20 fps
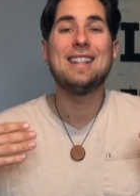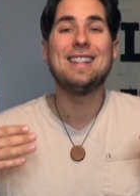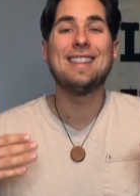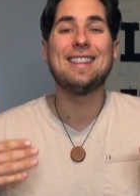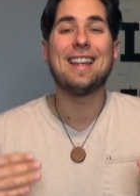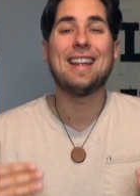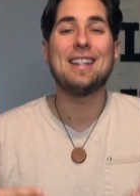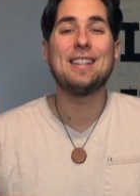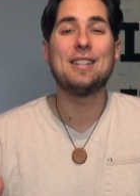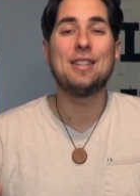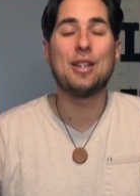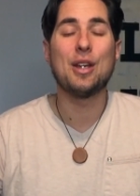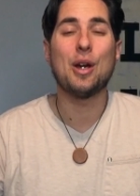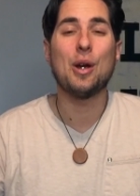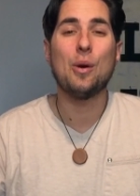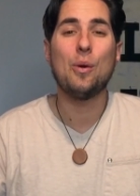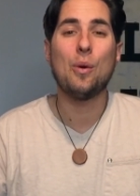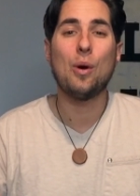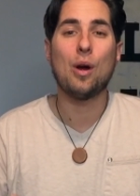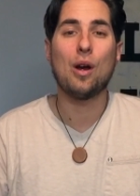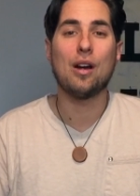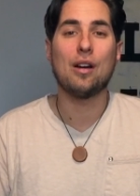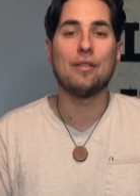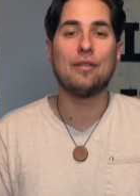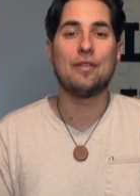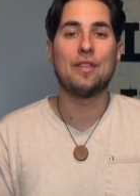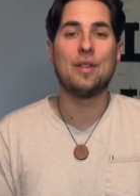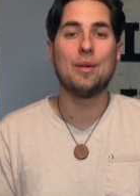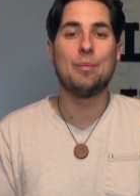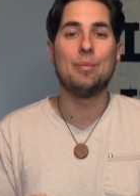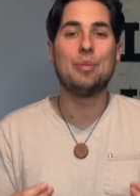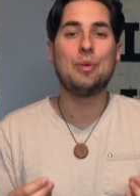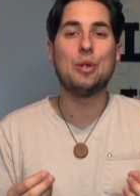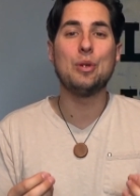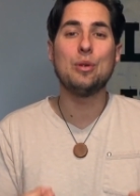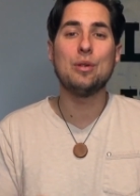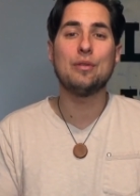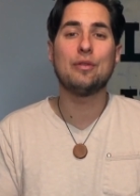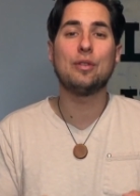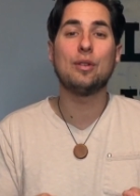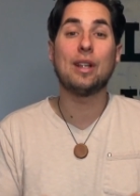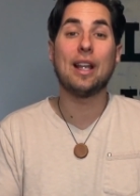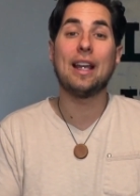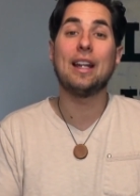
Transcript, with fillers: let go of the beautiful